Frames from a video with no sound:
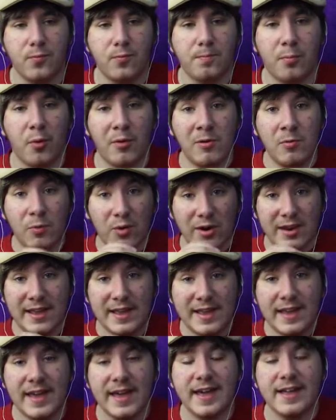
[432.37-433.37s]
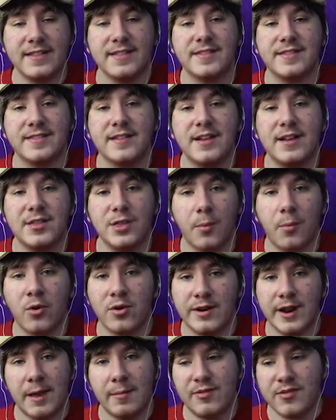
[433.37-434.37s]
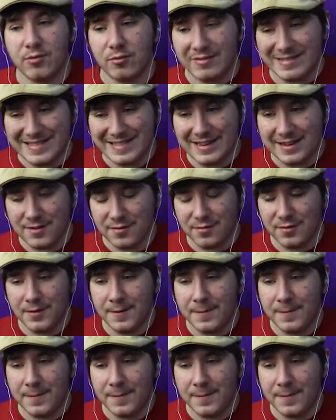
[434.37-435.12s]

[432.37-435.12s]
point where he hits, the more damage it will deal.